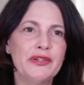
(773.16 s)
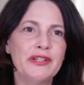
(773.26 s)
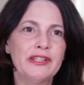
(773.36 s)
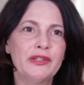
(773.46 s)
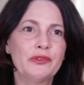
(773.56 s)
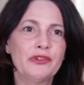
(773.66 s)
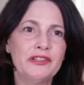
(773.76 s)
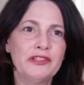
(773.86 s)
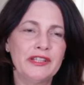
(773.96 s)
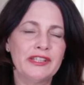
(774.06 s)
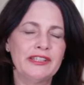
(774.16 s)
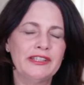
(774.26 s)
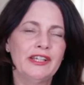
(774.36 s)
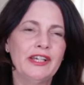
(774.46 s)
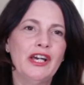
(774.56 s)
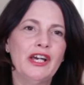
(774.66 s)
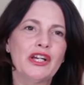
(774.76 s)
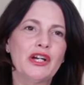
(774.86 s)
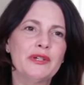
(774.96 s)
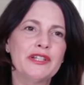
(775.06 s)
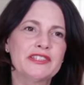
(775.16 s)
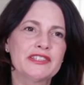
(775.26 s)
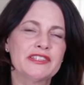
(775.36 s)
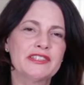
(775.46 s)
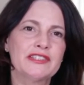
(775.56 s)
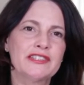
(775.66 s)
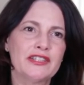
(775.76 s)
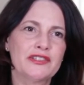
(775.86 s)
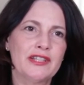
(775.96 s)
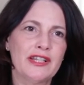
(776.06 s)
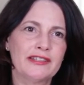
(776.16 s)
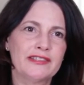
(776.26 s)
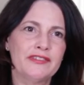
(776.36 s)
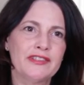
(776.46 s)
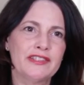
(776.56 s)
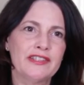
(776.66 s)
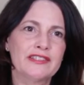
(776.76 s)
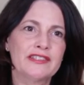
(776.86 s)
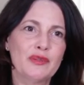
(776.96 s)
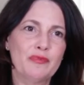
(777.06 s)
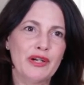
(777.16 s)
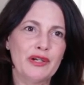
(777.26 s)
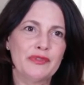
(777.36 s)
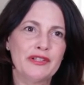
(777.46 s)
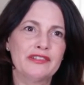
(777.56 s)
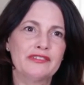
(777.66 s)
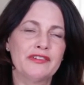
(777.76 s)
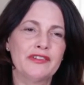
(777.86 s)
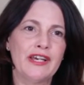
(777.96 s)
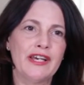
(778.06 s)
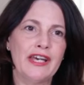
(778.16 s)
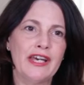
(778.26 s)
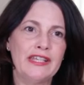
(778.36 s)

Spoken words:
knowingly or unknowingly coerced into sexual activity that's inappropriate for their